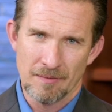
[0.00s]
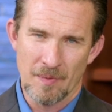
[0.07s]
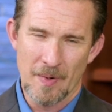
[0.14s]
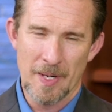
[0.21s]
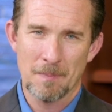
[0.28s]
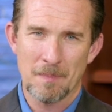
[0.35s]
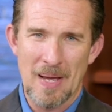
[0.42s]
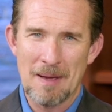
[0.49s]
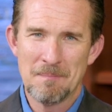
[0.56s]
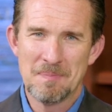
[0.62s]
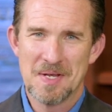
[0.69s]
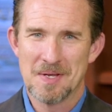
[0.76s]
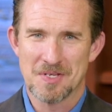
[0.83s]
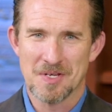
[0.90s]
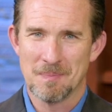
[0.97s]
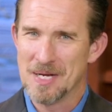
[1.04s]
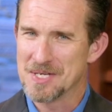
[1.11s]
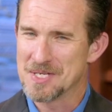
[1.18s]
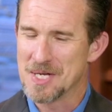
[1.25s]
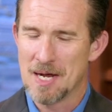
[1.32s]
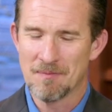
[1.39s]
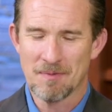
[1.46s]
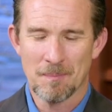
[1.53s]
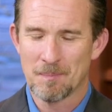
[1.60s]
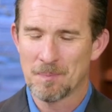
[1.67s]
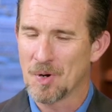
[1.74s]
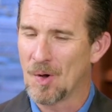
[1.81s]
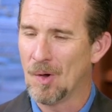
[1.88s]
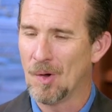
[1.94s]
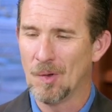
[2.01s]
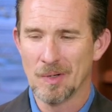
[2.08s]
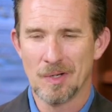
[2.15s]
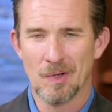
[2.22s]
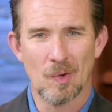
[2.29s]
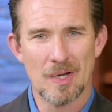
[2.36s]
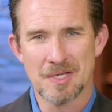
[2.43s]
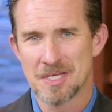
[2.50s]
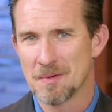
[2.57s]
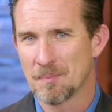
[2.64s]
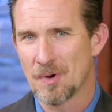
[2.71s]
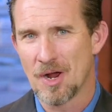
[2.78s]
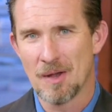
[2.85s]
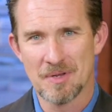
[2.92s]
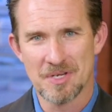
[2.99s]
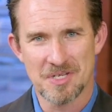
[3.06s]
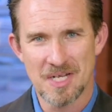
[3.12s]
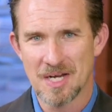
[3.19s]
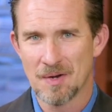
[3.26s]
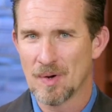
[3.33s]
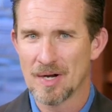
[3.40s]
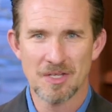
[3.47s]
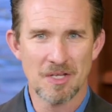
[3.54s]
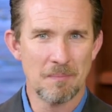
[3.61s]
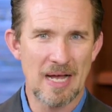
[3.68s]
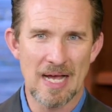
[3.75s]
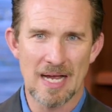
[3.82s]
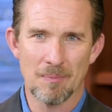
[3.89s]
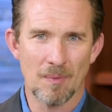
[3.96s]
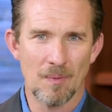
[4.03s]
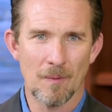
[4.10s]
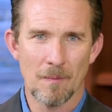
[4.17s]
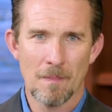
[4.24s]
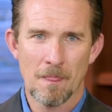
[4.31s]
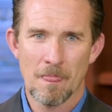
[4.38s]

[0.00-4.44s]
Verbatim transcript: Friend, baptism, it is never taught nor is it promised anywhere in the Bible